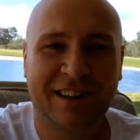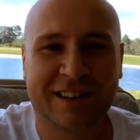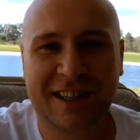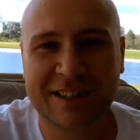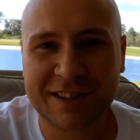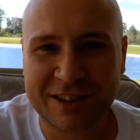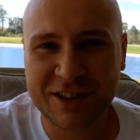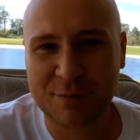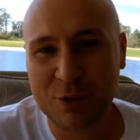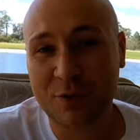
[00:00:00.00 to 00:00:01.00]
his cousin
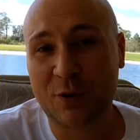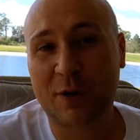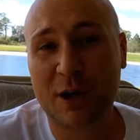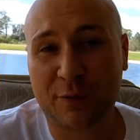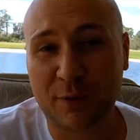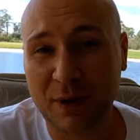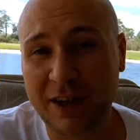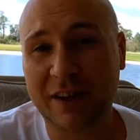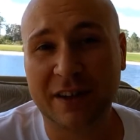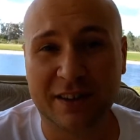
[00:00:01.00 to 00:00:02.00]
just moved over here from
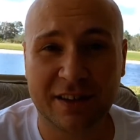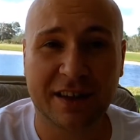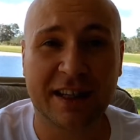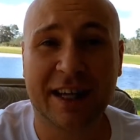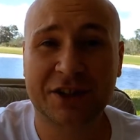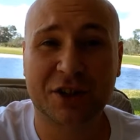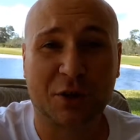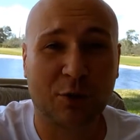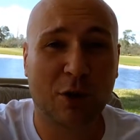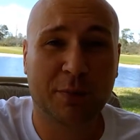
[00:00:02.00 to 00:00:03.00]
London, and he actually
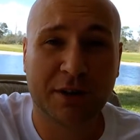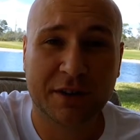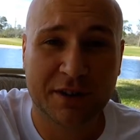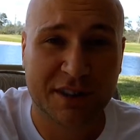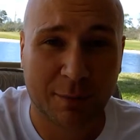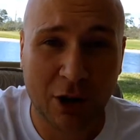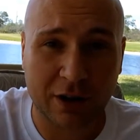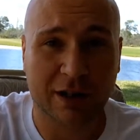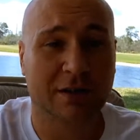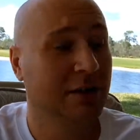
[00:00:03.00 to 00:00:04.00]
grew up in
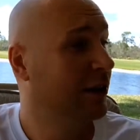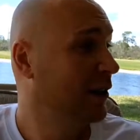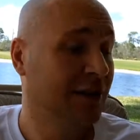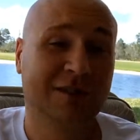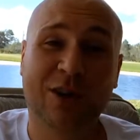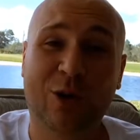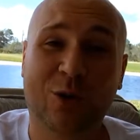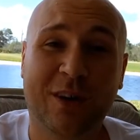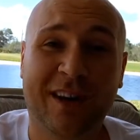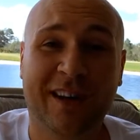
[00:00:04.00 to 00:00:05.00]
Somalia.
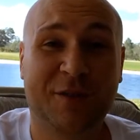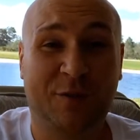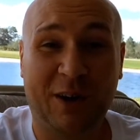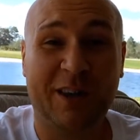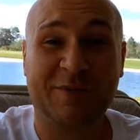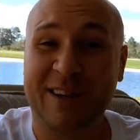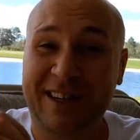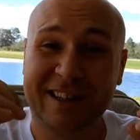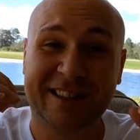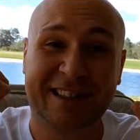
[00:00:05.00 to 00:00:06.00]
So it's funny
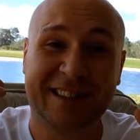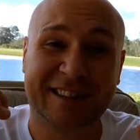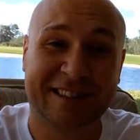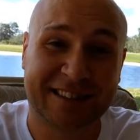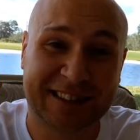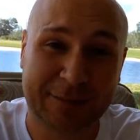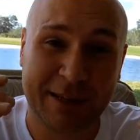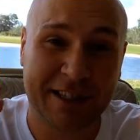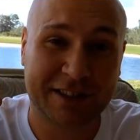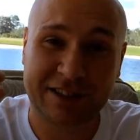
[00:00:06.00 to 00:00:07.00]
because he
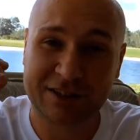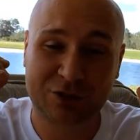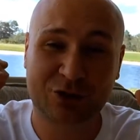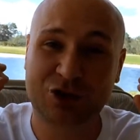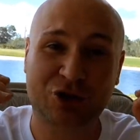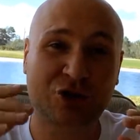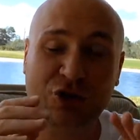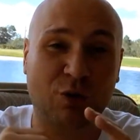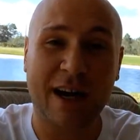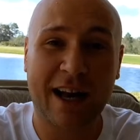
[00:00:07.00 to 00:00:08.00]
speaks
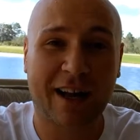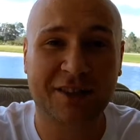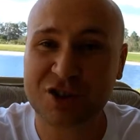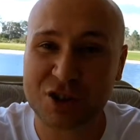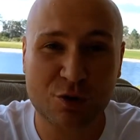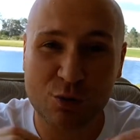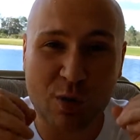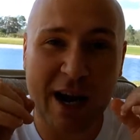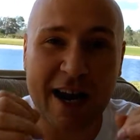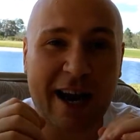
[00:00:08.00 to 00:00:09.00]
straight
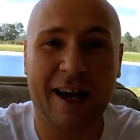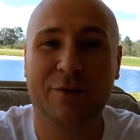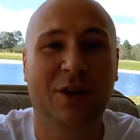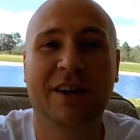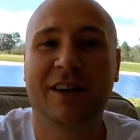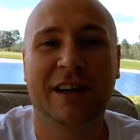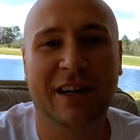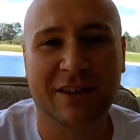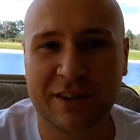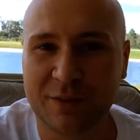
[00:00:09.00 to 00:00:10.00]
out of London,
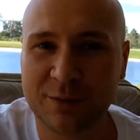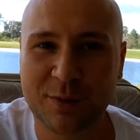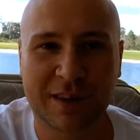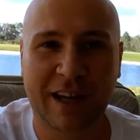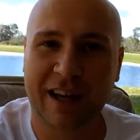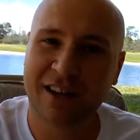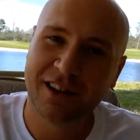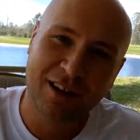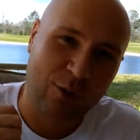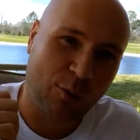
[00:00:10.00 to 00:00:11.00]
England, with that
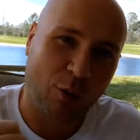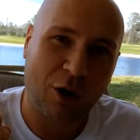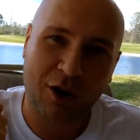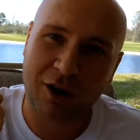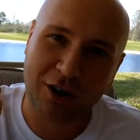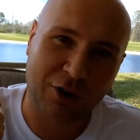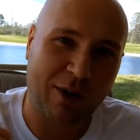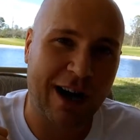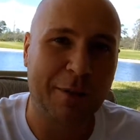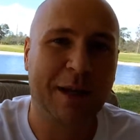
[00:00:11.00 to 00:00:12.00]
raw,
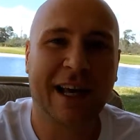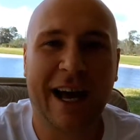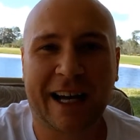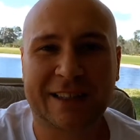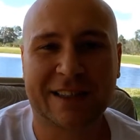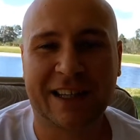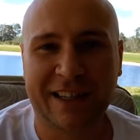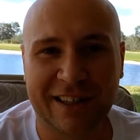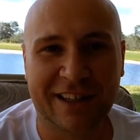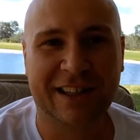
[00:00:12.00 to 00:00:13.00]
grimy accent.
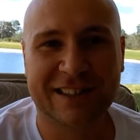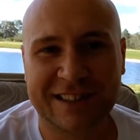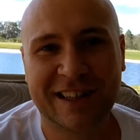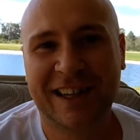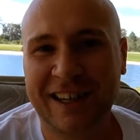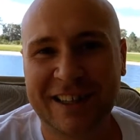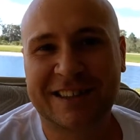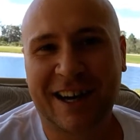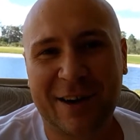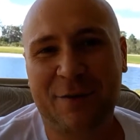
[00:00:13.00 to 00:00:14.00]
And it's
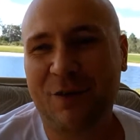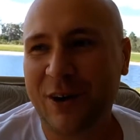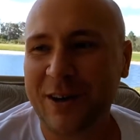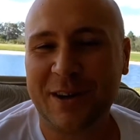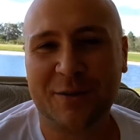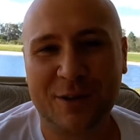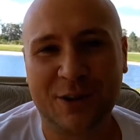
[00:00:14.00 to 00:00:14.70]
kind of funny,